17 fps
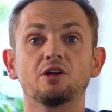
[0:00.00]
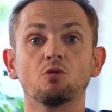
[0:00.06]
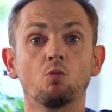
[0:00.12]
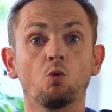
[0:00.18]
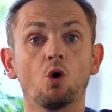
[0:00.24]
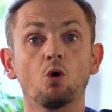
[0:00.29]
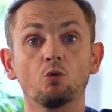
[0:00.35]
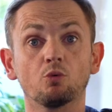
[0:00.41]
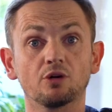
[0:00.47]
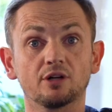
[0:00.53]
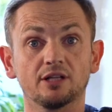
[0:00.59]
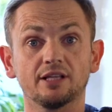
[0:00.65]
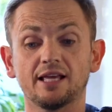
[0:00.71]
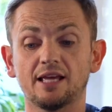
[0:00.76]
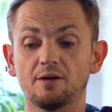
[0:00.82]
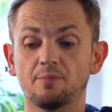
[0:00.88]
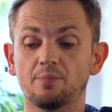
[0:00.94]
and it won't
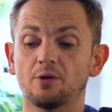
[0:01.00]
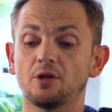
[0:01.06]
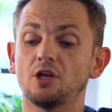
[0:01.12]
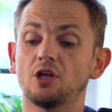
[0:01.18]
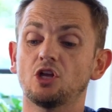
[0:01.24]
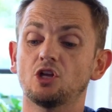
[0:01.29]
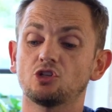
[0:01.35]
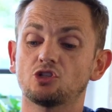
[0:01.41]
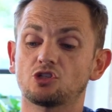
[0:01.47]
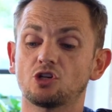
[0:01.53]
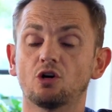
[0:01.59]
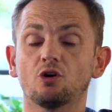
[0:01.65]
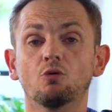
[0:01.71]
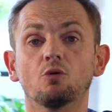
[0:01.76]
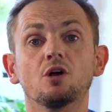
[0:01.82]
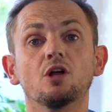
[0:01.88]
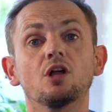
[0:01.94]
clip.
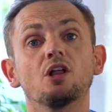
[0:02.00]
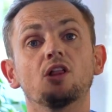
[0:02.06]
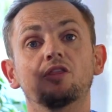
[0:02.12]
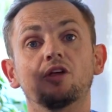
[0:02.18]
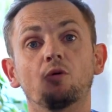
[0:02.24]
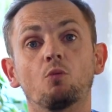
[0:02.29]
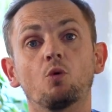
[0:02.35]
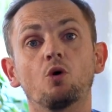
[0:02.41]
So there